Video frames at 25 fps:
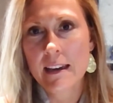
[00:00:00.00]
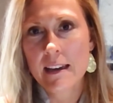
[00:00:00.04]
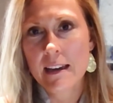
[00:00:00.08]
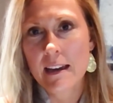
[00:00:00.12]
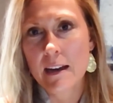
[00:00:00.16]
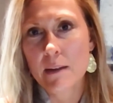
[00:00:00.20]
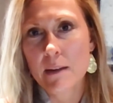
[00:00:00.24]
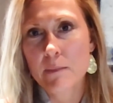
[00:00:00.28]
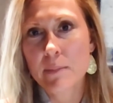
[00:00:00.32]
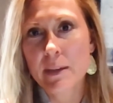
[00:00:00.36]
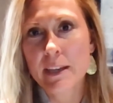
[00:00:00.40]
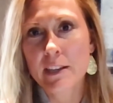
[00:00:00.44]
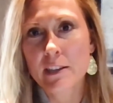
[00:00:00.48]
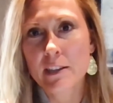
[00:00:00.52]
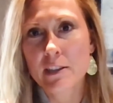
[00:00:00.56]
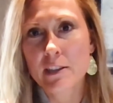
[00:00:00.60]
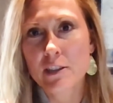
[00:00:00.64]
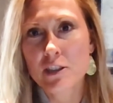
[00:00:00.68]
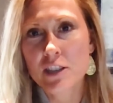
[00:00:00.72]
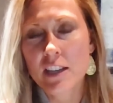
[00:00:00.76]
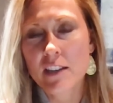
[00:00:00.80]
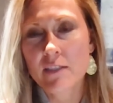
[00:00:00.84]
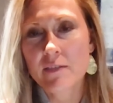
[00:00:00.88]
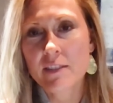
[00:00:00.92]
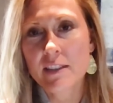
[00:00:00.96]
a bigger
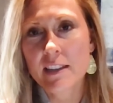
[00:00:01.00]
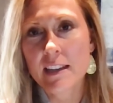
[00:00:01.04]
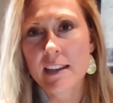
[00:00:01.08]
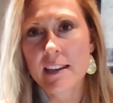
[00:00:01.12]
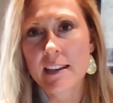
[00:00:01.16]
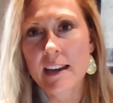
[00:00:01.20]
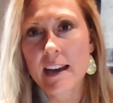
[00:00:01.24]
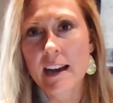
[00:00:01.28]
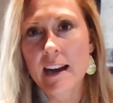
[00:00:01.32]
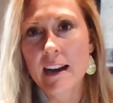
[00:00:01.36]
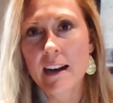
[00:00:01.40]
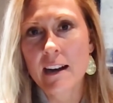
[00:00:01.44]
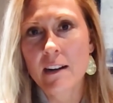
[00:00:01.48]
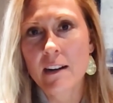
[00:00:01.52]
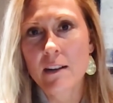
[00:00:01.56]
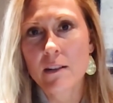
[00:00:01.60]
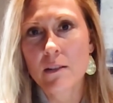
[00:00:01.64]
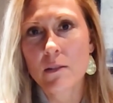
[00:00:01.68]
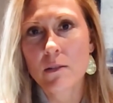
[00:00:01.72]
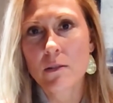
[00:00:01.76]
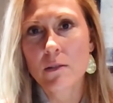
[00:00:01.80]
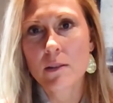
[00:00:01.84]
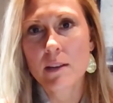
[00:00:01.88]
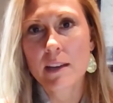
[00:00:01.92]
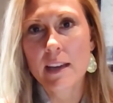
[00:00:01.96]
shift in
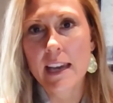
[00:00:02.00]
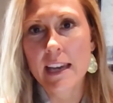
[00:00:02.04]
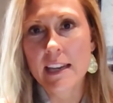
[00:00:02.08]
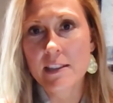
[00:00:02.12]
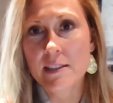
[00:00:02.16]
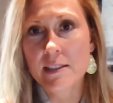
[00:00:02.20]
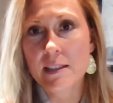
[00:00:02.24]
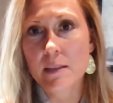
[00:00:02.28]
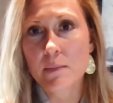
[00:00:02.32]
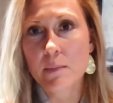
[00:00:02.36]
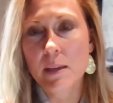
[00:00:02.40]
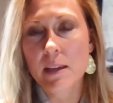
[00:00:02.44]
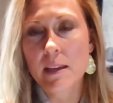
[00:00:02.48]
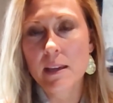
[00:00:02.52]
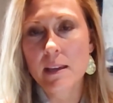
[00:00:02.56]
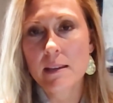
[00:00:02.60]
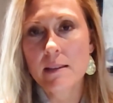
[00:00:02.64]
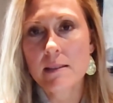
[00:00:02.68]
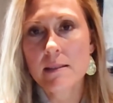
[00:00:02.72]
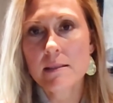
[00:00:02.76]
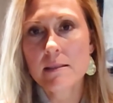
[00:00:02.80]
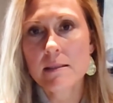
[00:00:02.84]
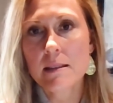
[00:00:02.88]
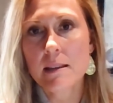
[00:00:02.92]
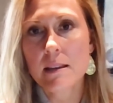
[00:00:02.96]
how
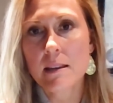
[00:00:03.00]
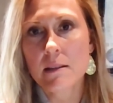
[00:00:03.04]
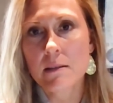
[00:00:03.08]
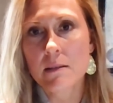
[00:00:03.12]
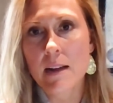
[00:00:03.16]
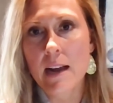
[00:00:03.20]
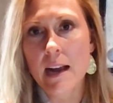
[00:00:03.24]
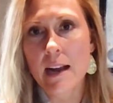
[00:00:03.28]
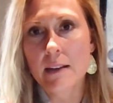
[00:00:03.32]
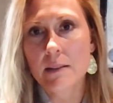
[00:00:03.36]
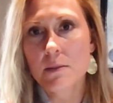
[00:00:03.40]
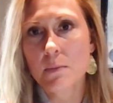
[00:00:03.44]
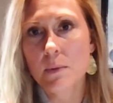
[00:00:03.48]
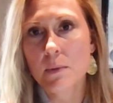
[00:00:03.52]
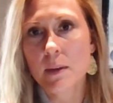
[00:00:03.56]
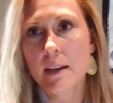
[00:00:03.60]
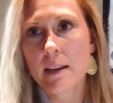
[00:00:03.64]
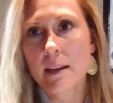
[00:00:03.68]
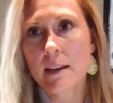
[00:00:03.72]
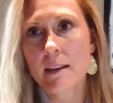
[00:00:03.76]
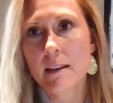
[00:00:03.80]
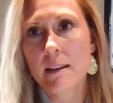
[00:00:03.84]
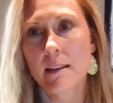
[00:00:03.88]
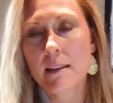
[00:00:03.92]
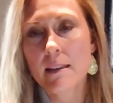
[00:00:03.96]
HCPs interact with